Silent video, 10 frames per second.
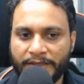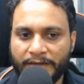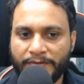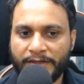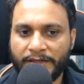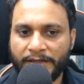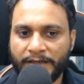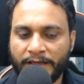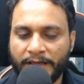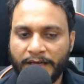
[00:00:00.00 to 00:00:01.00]
then
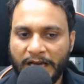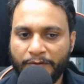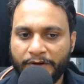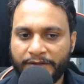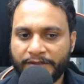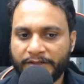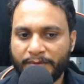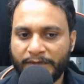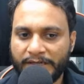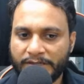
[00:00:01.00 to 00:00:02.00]
definitely I will return
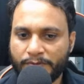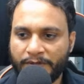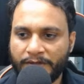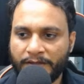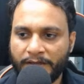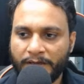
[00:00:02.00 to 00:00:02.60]
a minus 1.